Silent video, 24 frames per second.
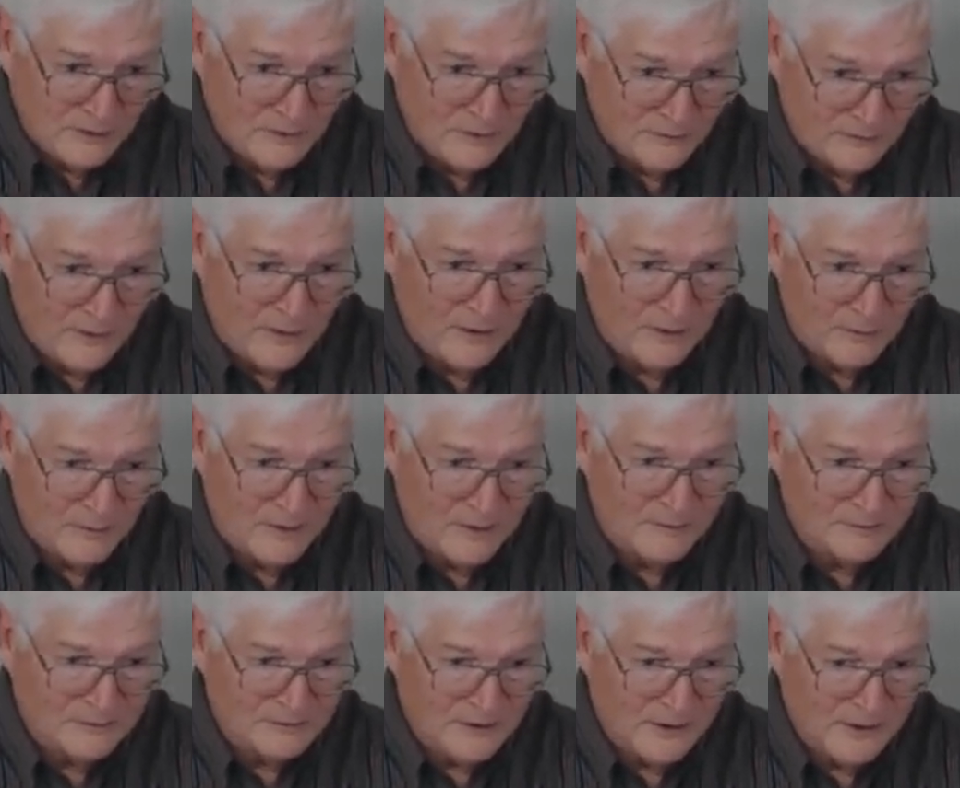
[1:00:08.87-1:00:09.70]
You follow
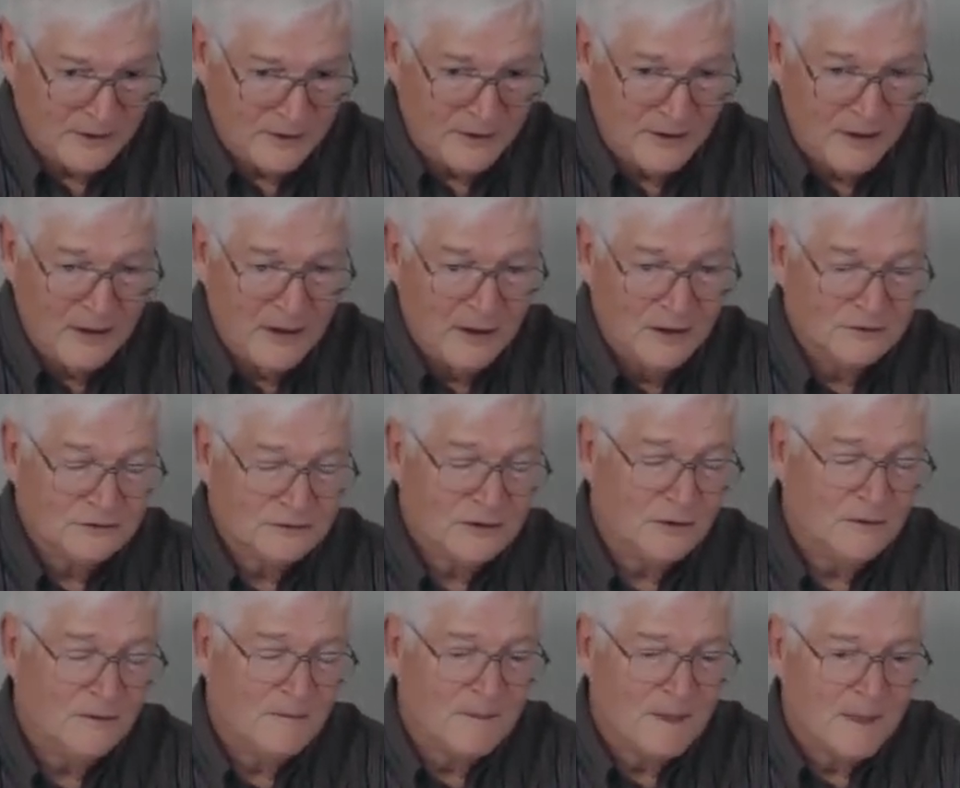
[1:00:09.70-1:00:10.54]
what I'm saying?
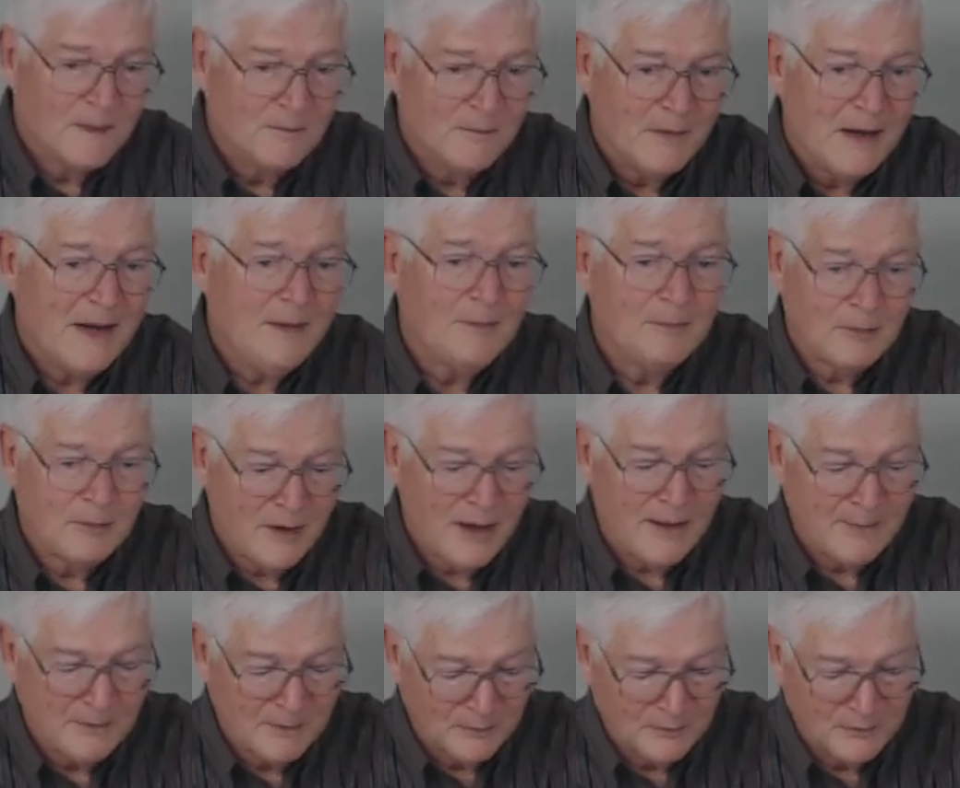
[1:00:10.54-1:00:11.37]
So my
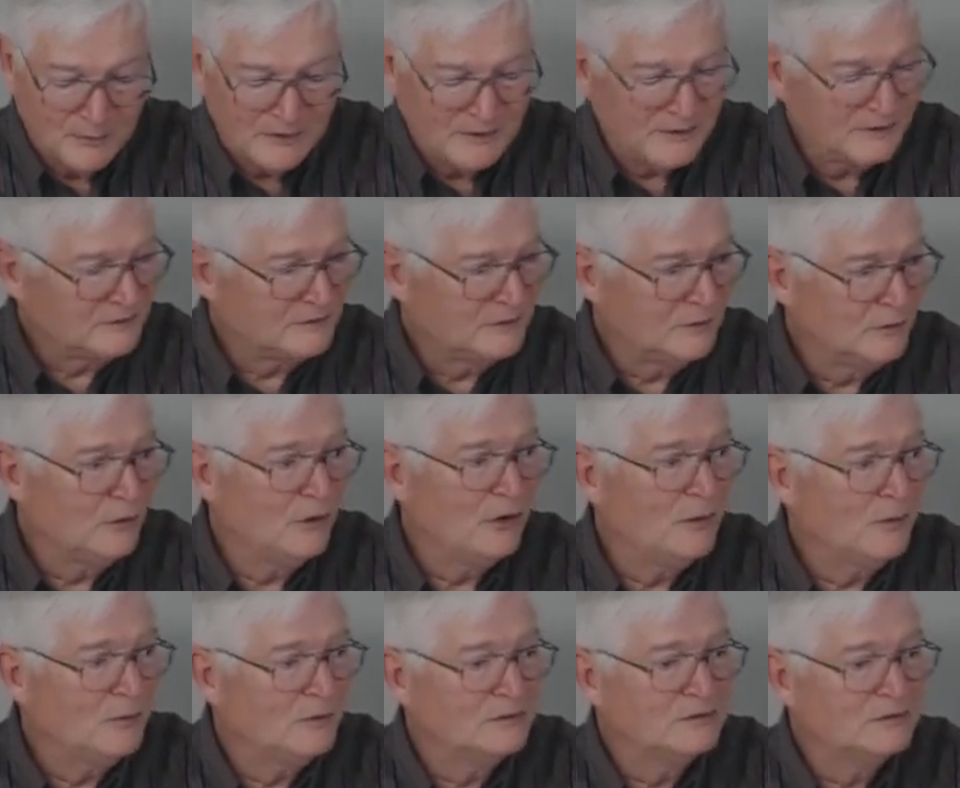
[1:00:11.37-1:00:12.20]
problem with this
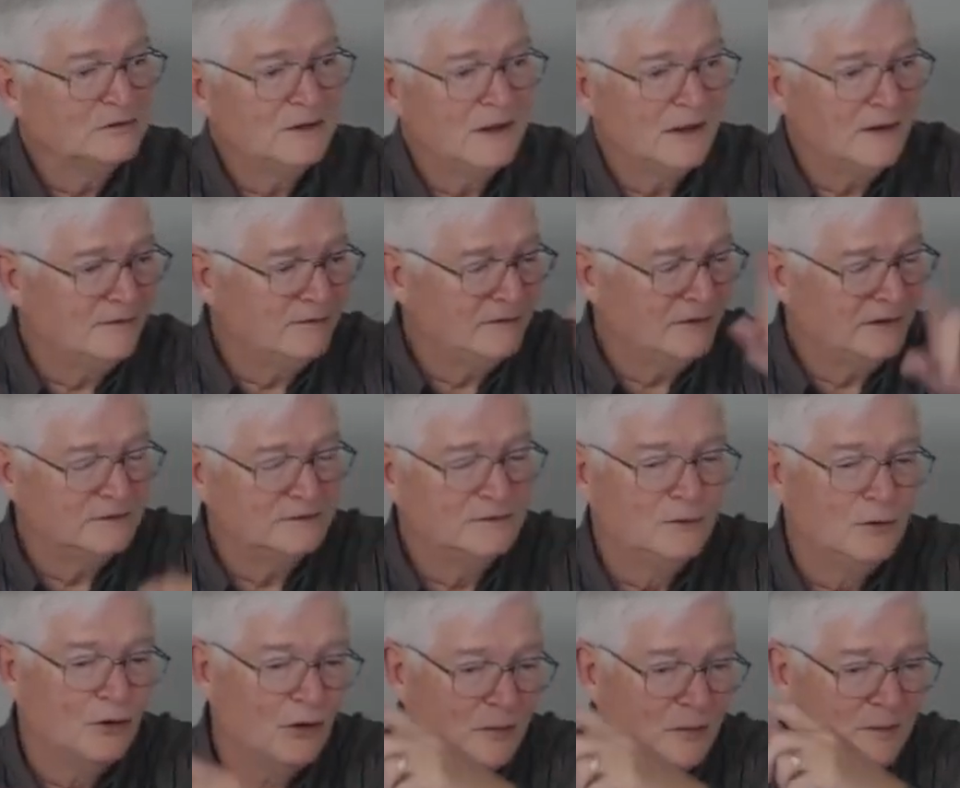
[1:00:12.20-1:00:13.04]
normal stuff,
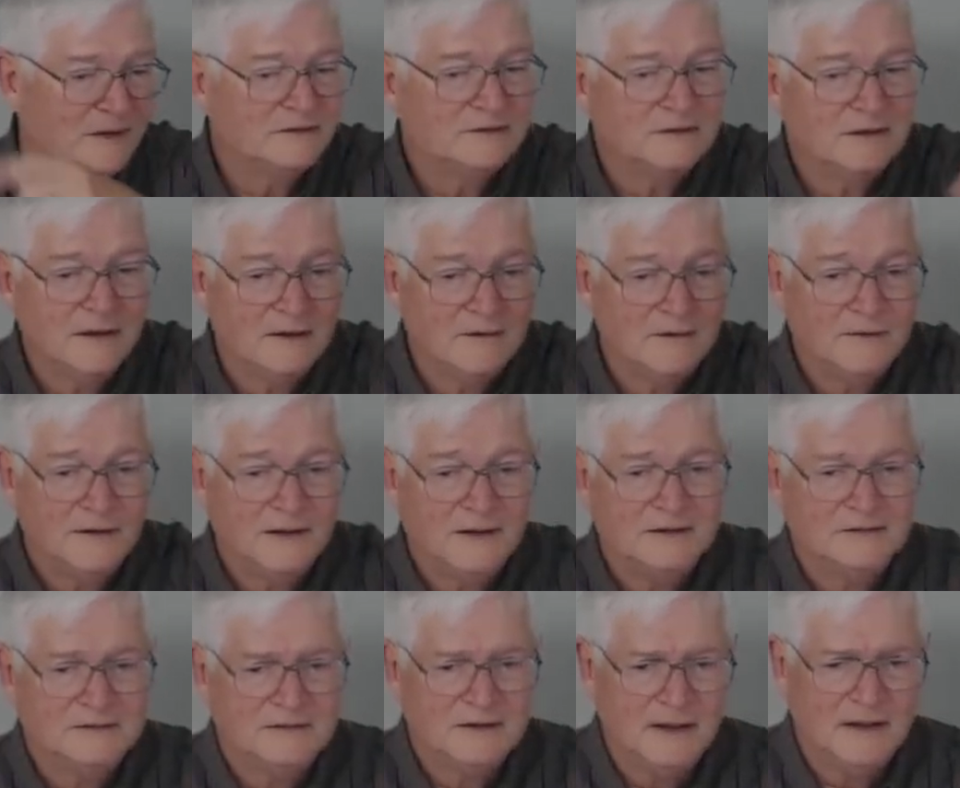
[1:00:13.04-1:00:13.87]
this norming stuff,
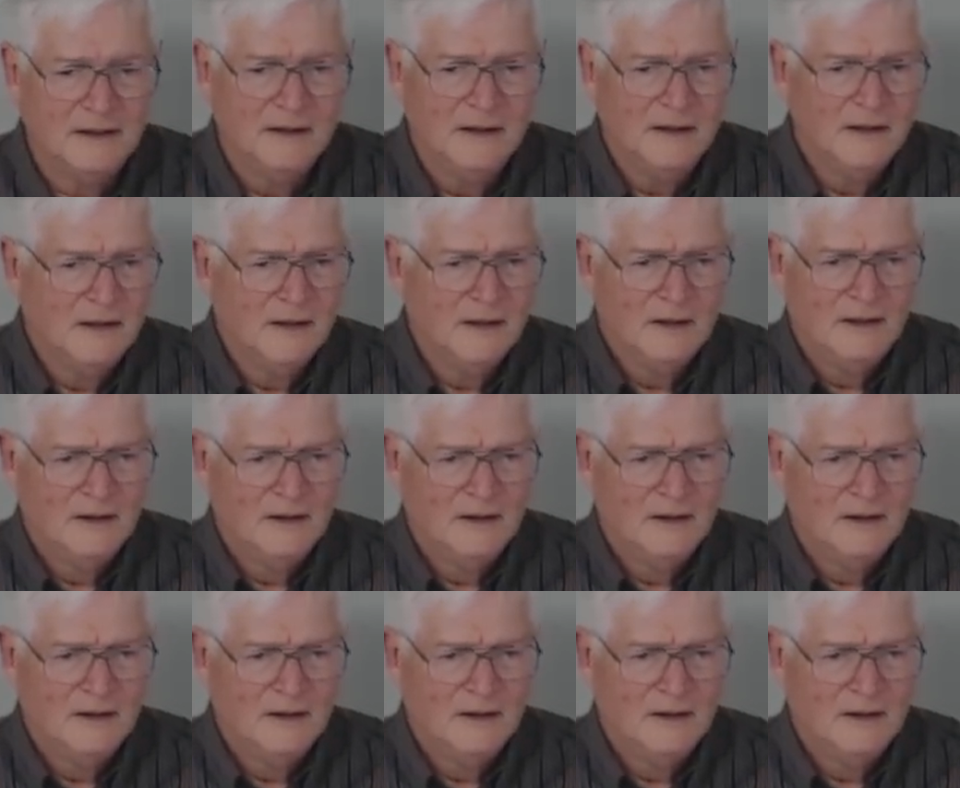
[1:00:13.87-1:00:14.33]
is that,